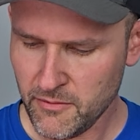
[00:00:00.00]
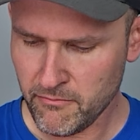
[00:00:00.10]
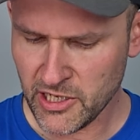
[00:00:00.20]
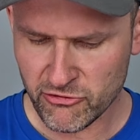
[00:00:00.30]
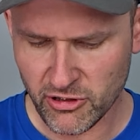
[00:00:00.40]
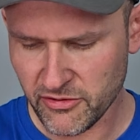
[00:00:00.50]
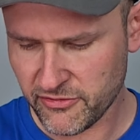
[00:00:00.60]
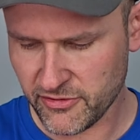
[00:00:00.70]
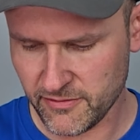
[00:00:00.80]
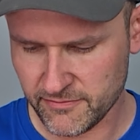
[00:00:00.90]
Measure
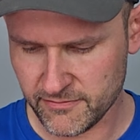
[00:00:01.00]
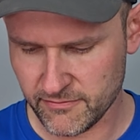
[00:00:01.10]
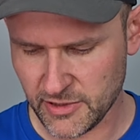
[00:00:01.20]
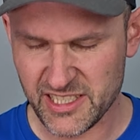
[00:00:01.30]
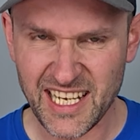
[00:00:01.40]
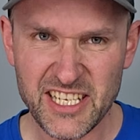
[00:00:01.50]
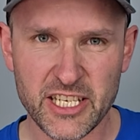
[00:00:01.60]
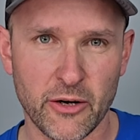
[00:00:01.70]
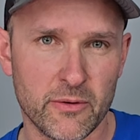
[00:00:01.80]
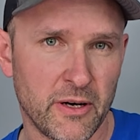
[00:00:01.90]
off. I tend to
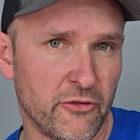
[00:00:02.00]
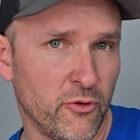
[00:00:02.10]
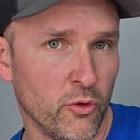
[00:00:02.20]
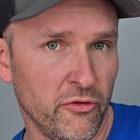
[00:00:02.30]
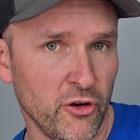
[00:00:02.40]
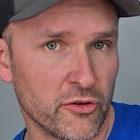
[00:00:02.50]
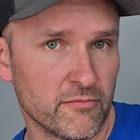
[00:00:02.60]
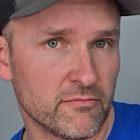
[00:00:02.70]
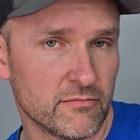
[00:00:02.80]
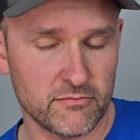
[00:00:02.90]
go with about 4 foot.
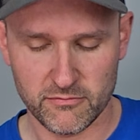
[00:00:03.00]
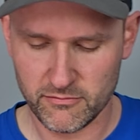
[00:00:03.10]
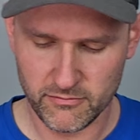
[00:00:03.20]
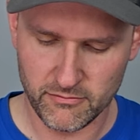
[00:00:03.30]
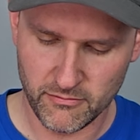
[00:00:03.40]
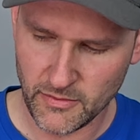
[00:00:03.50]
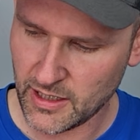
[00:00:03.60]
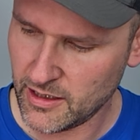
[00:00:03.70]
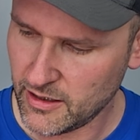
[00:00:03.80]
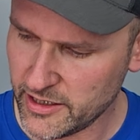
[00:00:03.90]

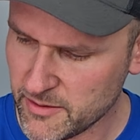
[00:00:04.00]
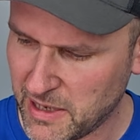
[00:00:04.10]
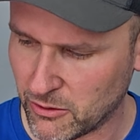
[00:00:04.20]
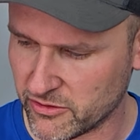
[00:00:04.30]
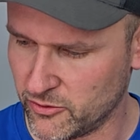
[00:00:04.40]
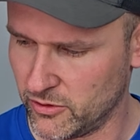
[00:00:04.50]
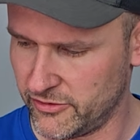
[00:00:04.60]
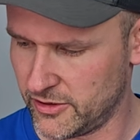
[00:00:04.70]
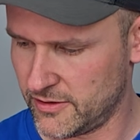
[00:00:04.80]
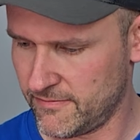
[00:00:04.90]
It's about 4
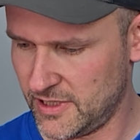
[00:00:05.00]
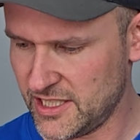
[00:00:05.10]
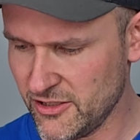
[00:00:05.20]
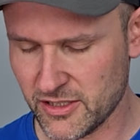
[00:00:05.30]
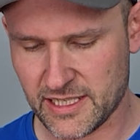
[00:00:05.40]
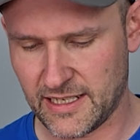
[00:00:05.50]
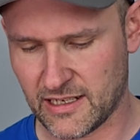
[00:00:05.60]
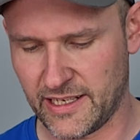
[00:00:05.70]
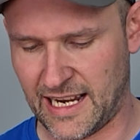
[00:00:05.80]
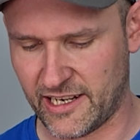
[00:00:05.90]
foot. It's not
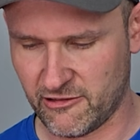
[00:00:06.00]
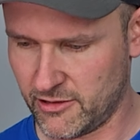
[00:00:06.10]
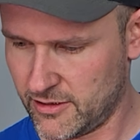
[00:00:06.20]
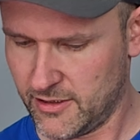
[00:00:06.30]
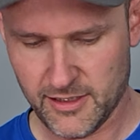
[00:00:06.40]
technically accurate.